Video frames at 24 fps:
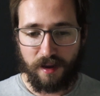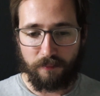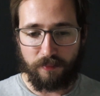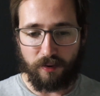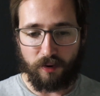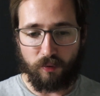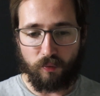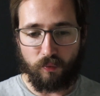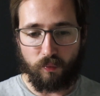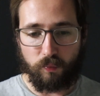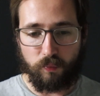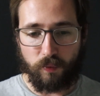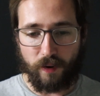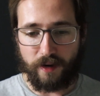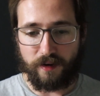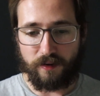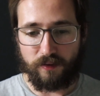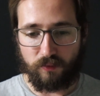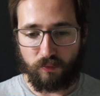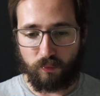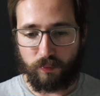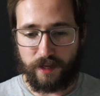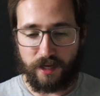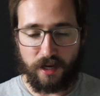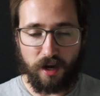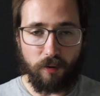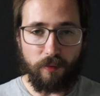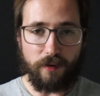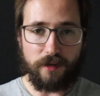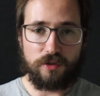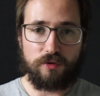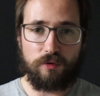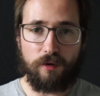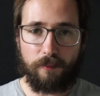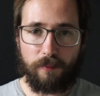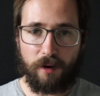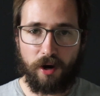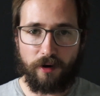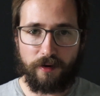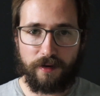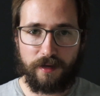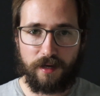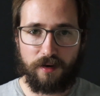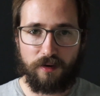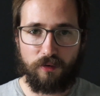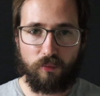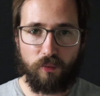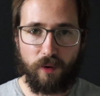But when we go into a
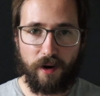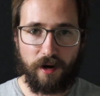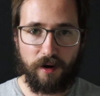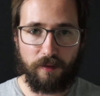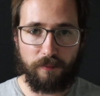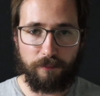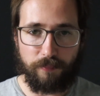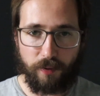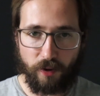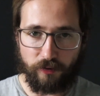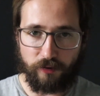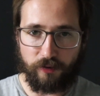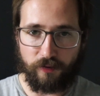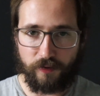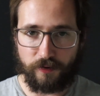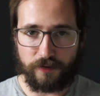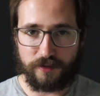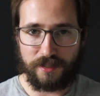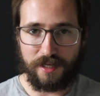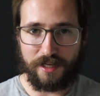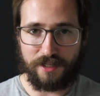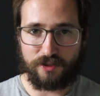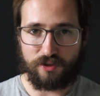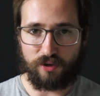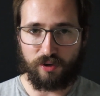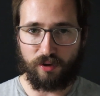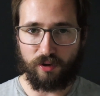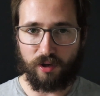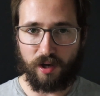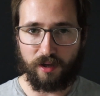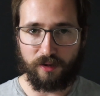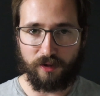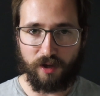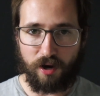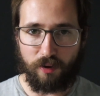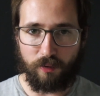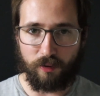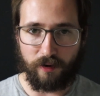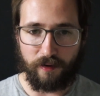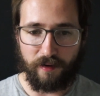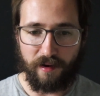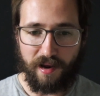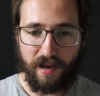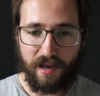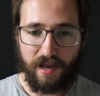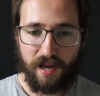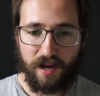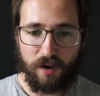market where both of those things are a lot lower,
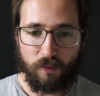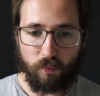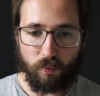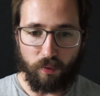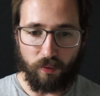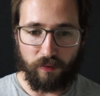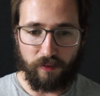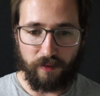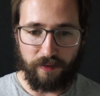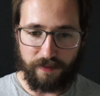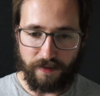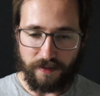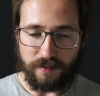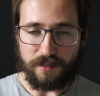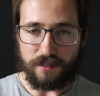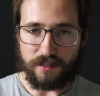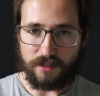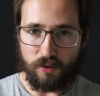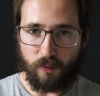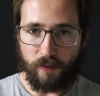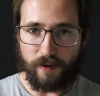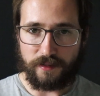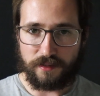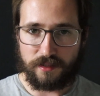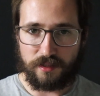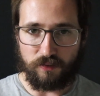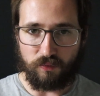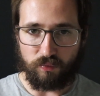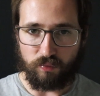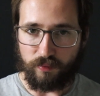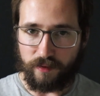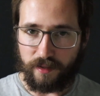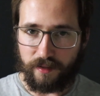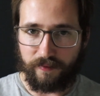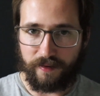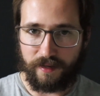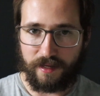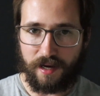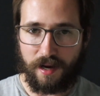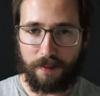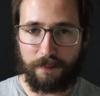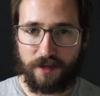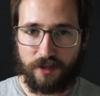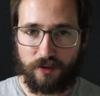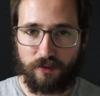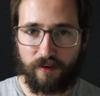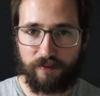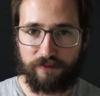well, this is going to really
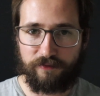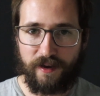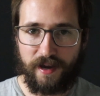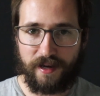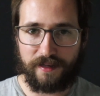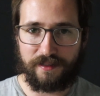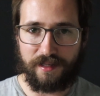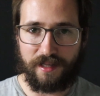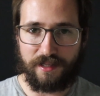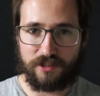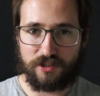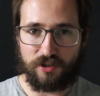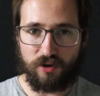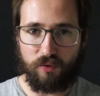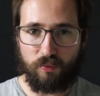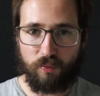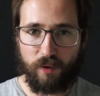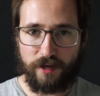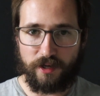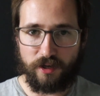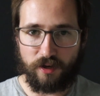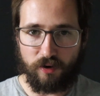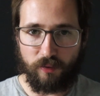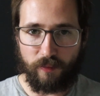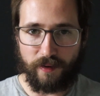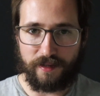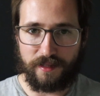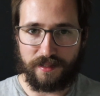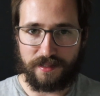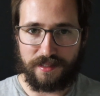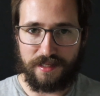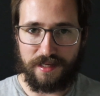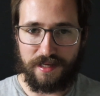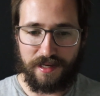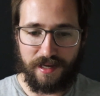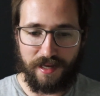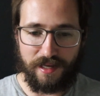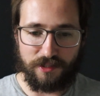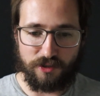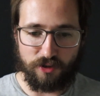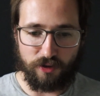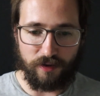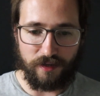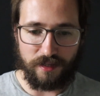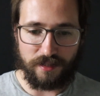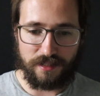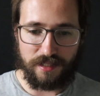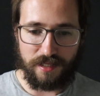come into effect. And so what you're going to see is
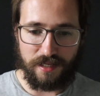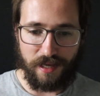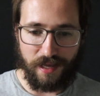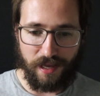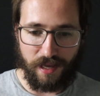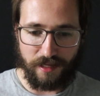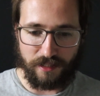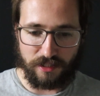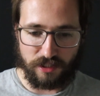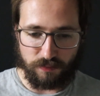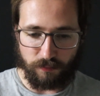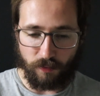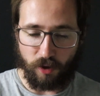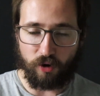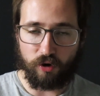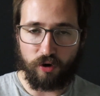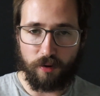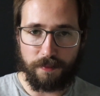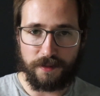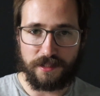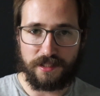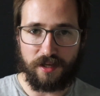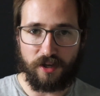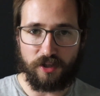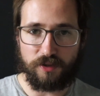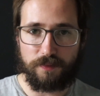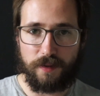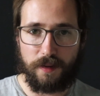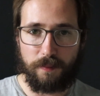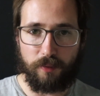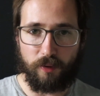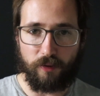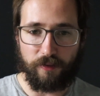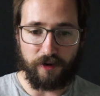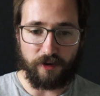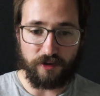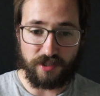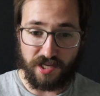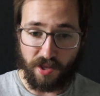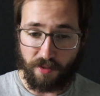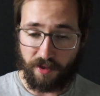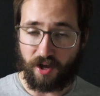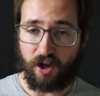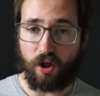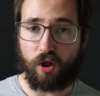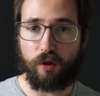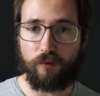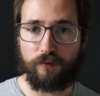you're going to see a small group of salespeople that are
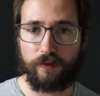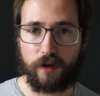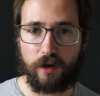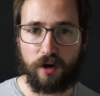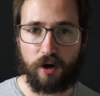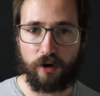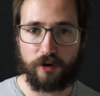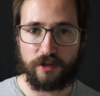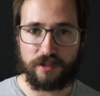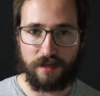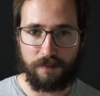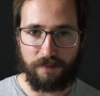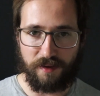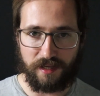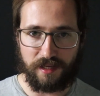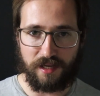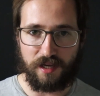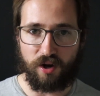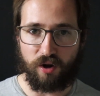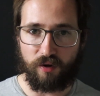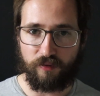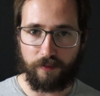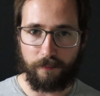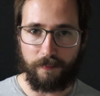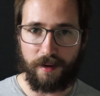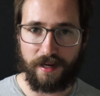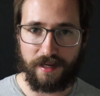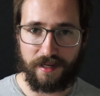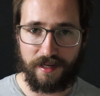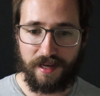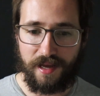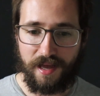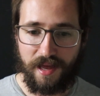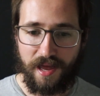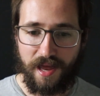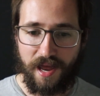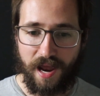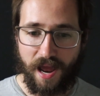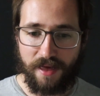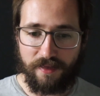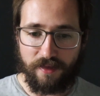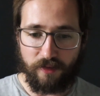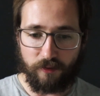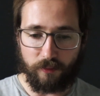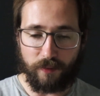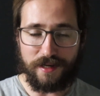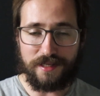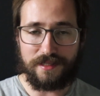selling all the cars and making all the money, and
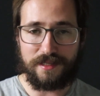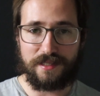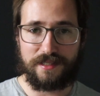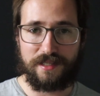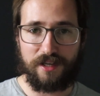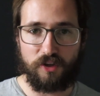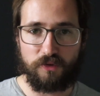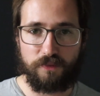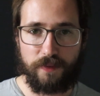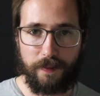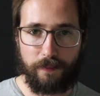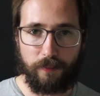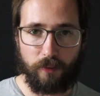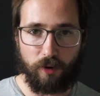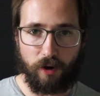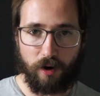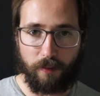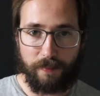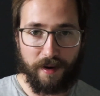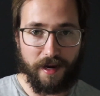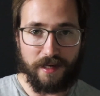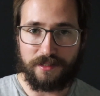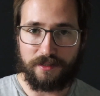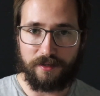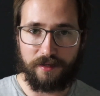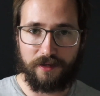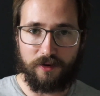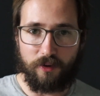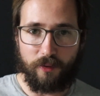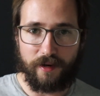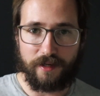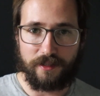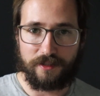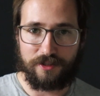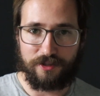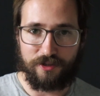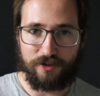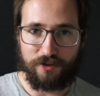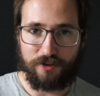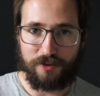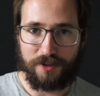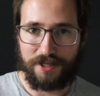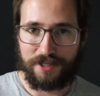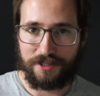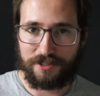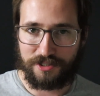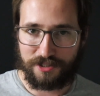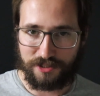then the rest of the salespeople are basically going
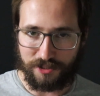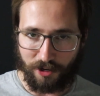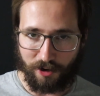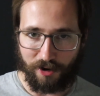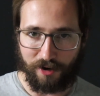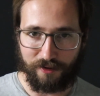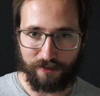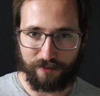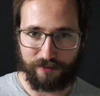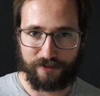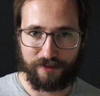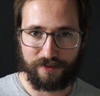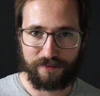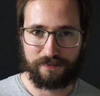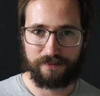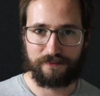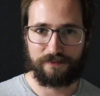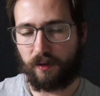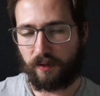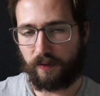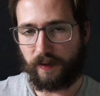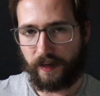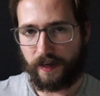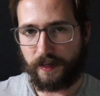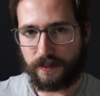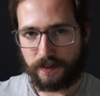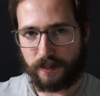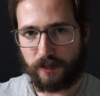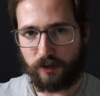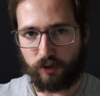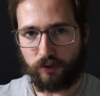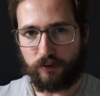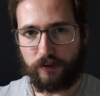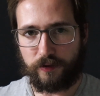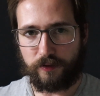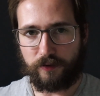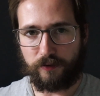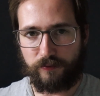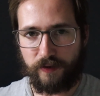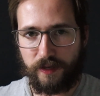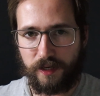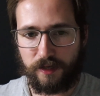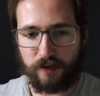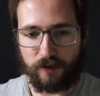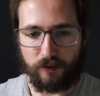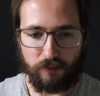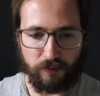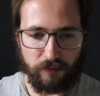to starve. But like I said earlier in the
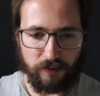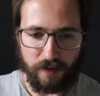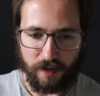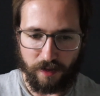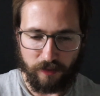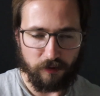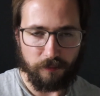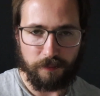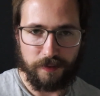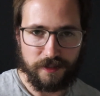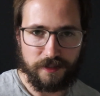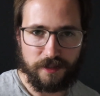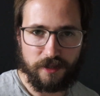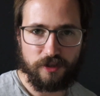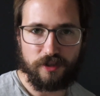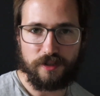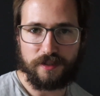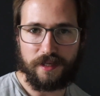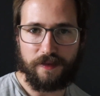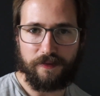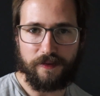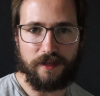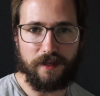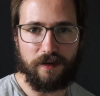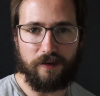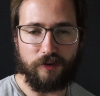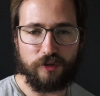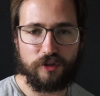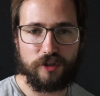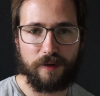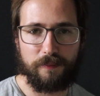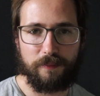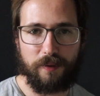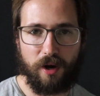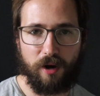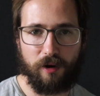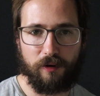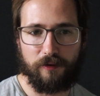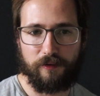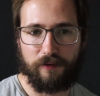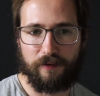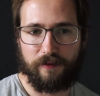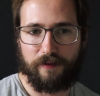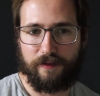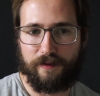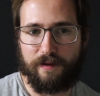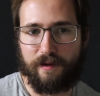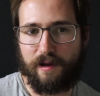video, the other positions at the dealership are
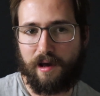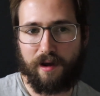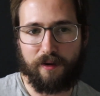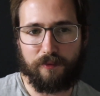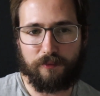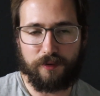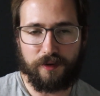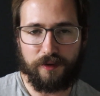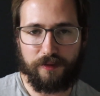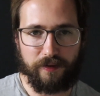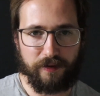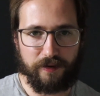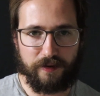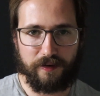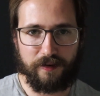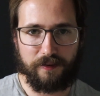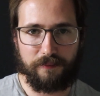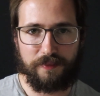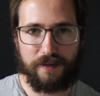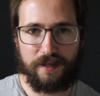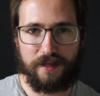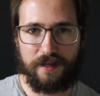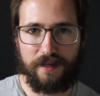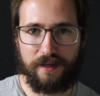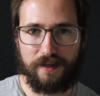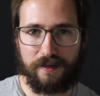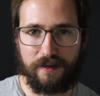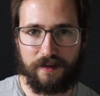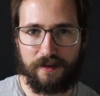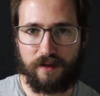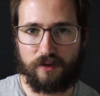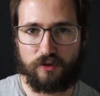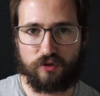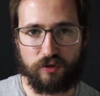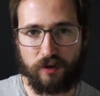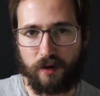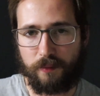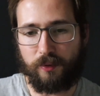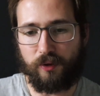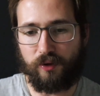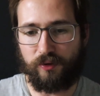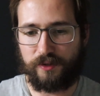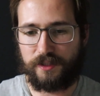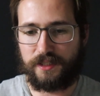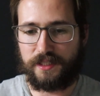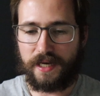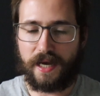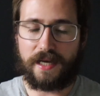not really going to be in
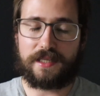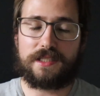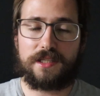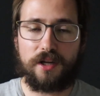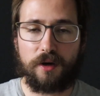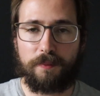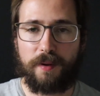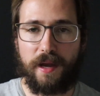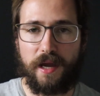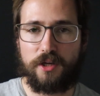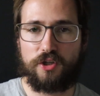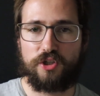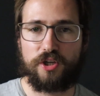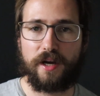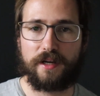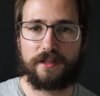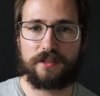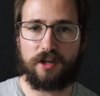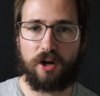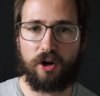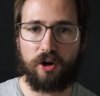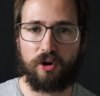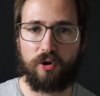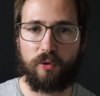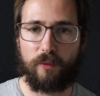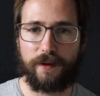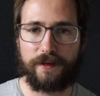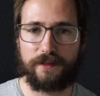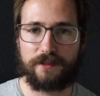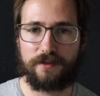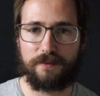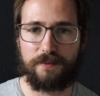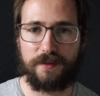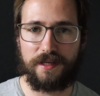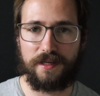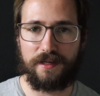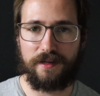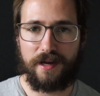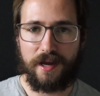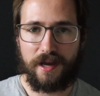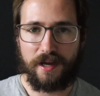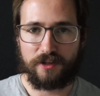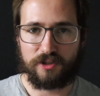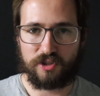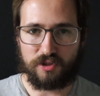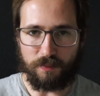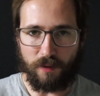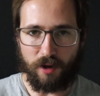trouble. Yes, their paychecks are going to be
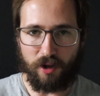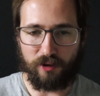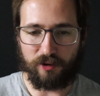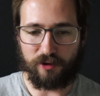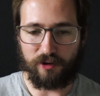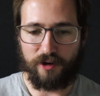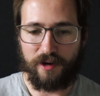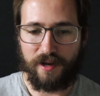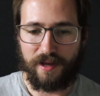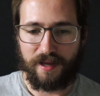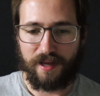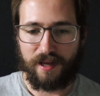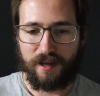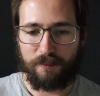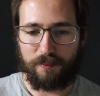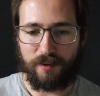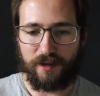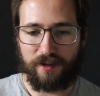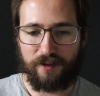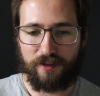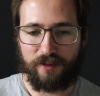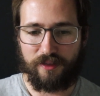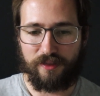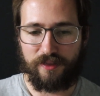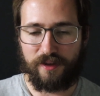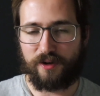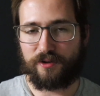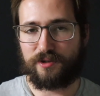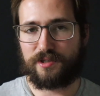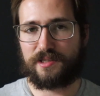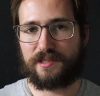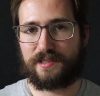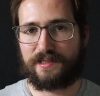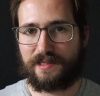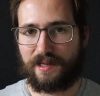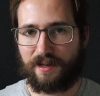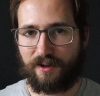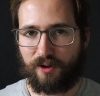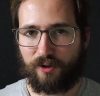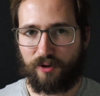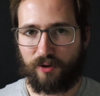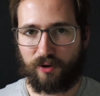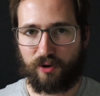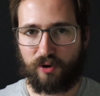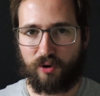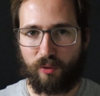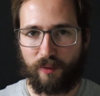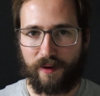smaller, but they're
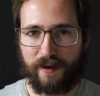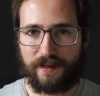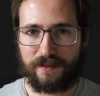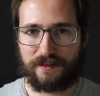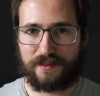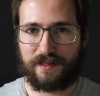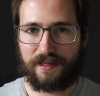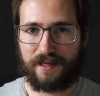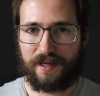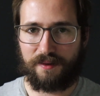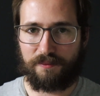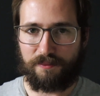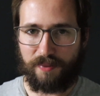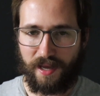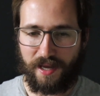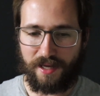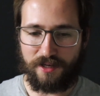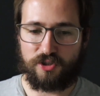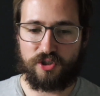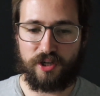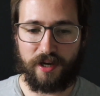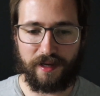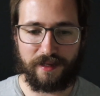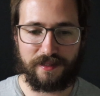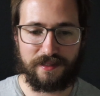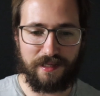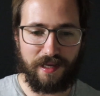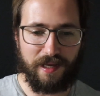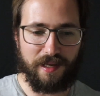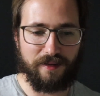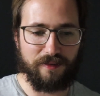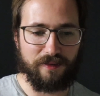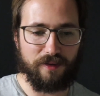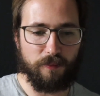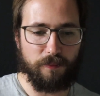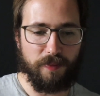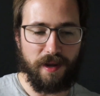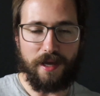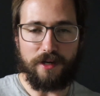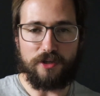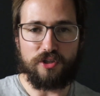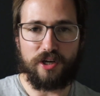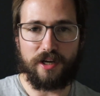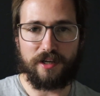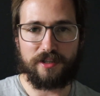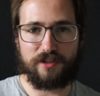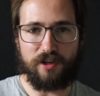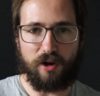still going to get paychecks, and their
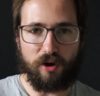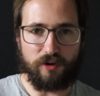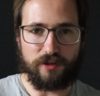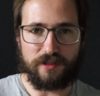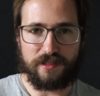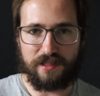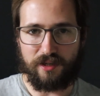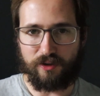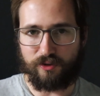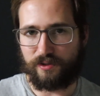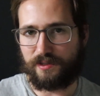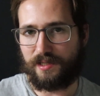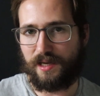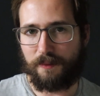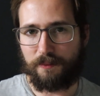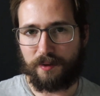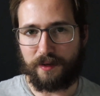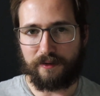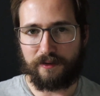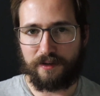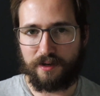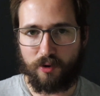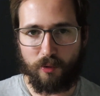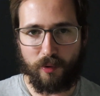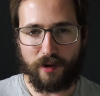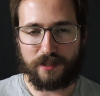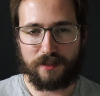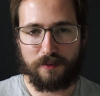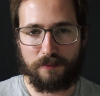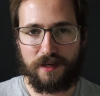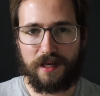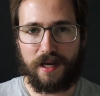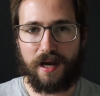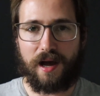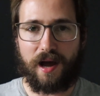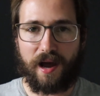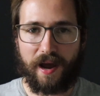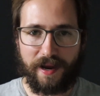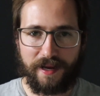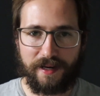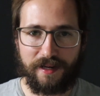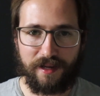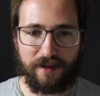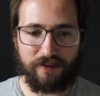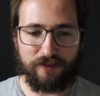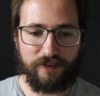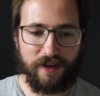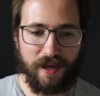paychecks are still typically going to be high
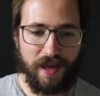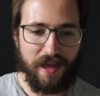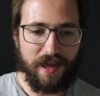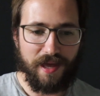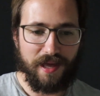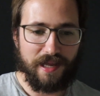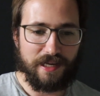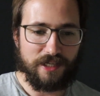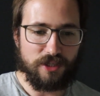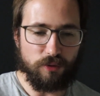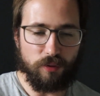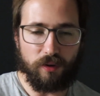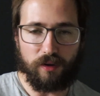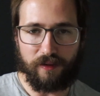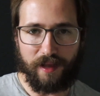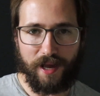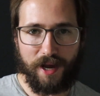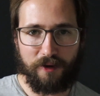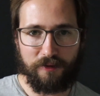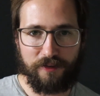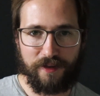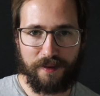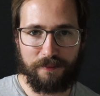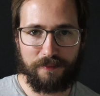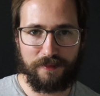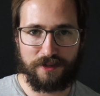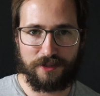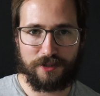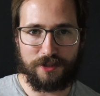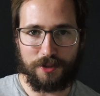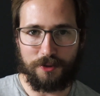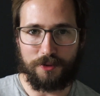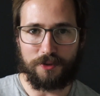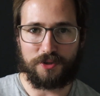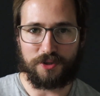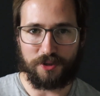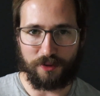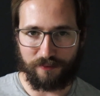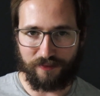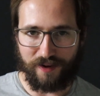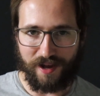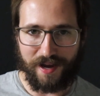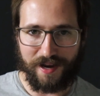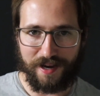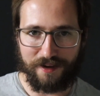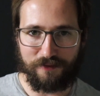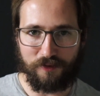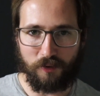enough to allow them to
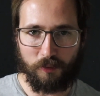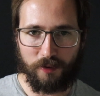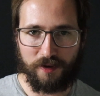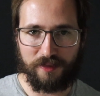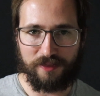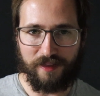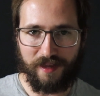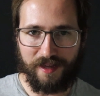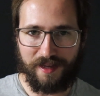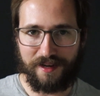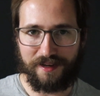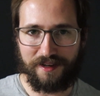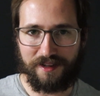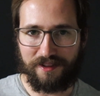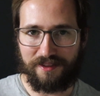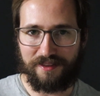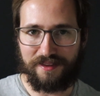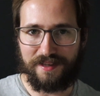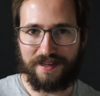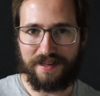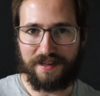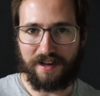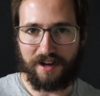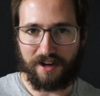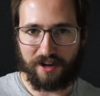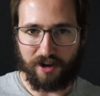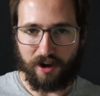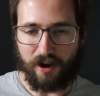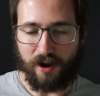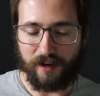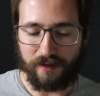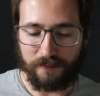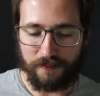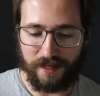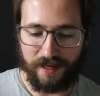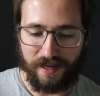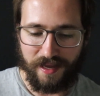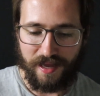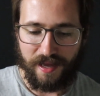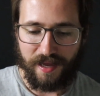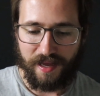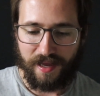survive within the economy.